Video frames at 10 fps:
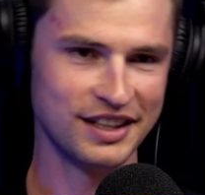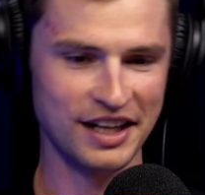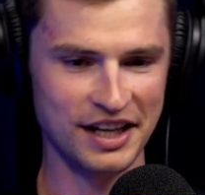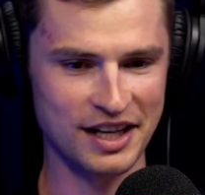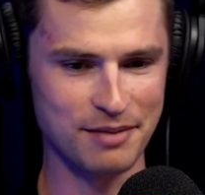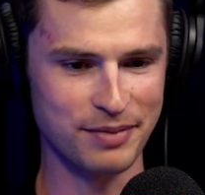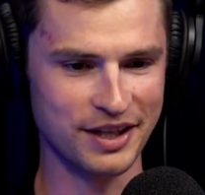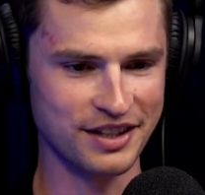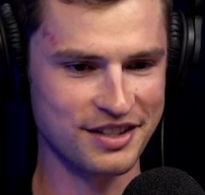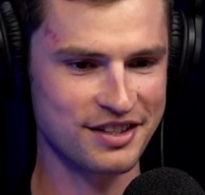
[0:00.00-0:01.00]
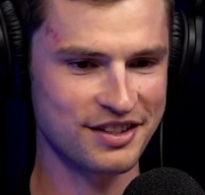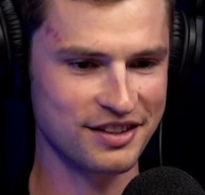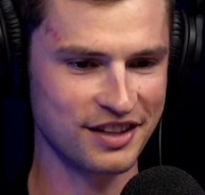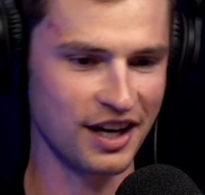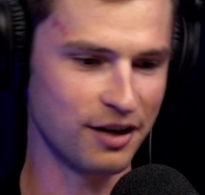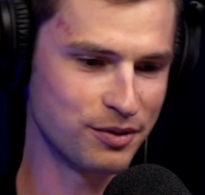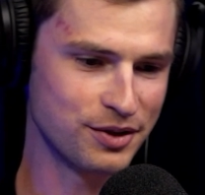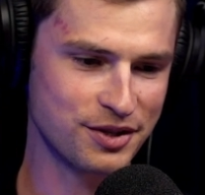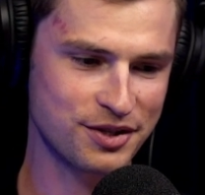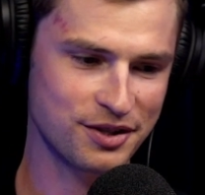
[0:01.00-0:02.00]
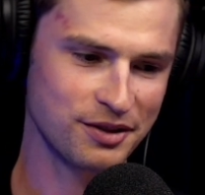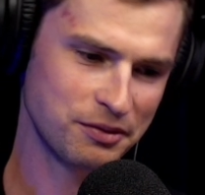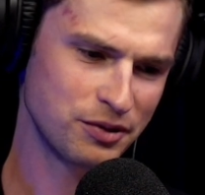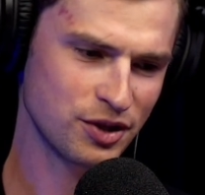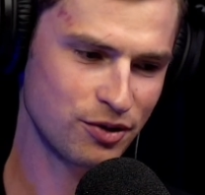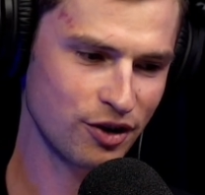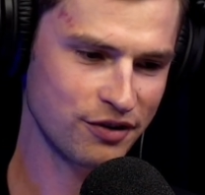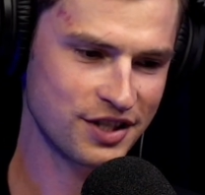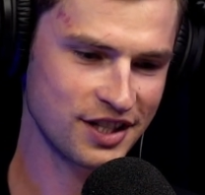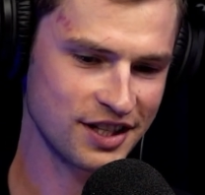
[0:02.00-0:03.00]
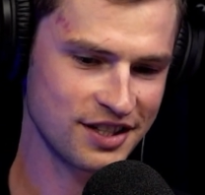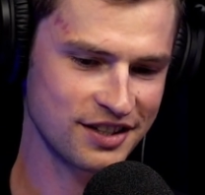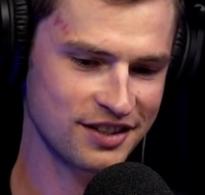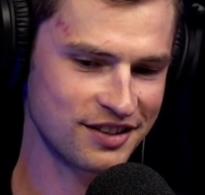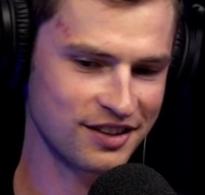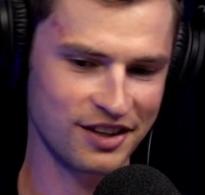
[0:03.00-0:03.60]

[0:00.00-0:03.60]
But yeah, it was a good off season.